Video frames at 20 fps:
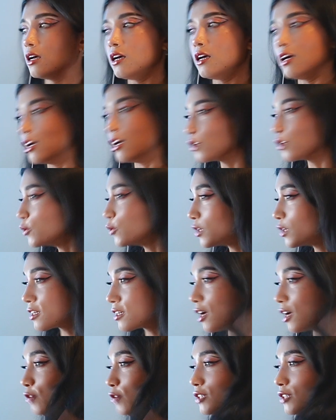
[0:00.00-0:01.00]
I couldn't
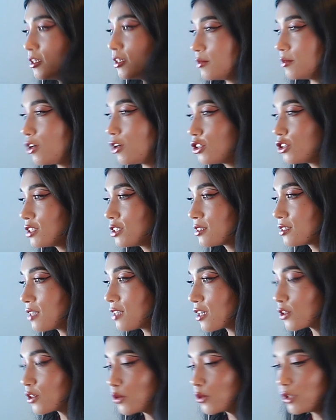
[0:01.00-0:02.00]
count them, honestly.
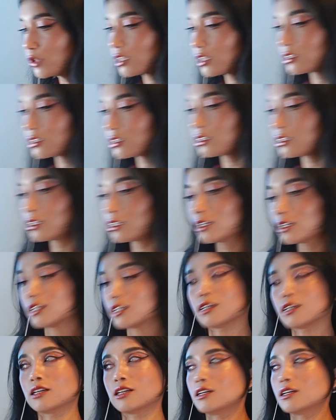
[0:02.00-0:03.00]
I couldn't.
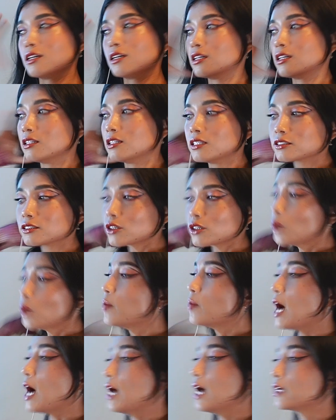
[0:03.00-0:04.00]
Let's go
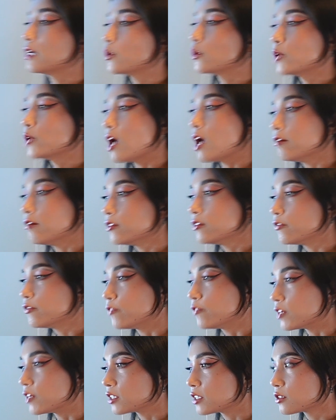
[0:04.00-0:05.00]
back. We have the
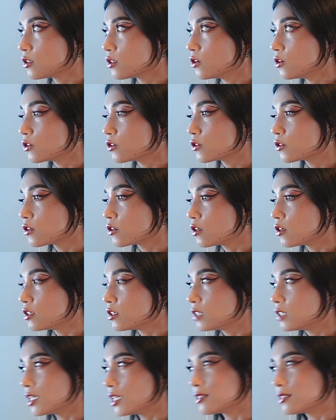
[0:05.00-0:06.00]
first look
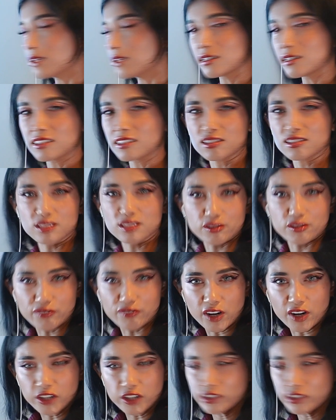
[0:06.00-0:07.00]
that is like the
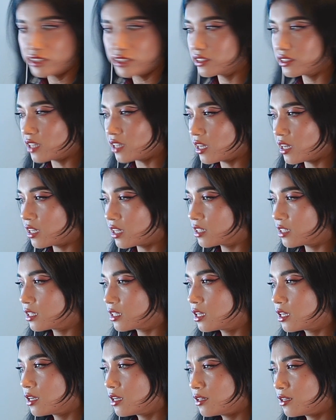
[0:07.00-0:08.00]
safari style.
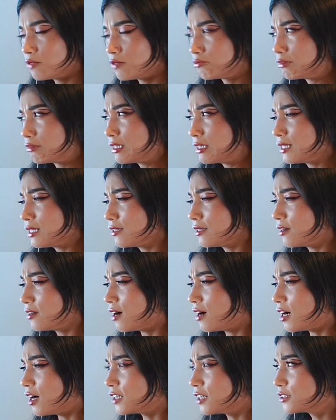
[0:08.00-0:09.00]
Really
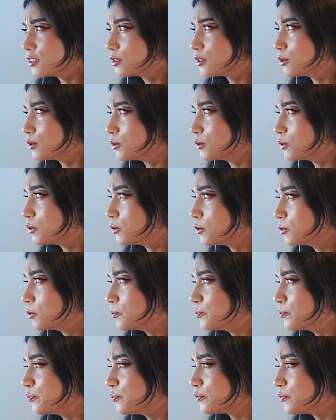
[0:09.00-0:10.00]
hard to
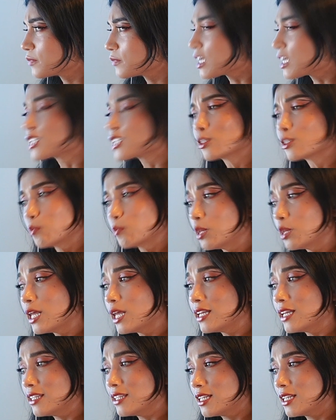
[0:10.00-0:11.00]
um,
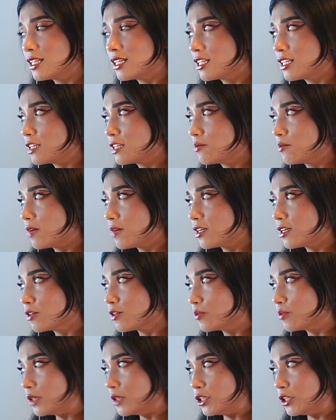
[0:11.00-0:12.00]
explain it, in my
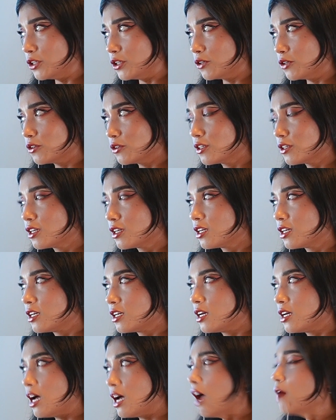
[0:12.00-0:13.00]
opinion.
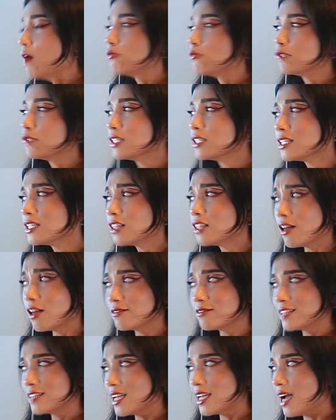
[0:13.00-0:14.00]
I really
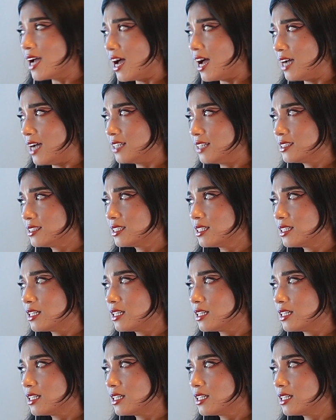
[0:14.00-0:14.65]
love the hat.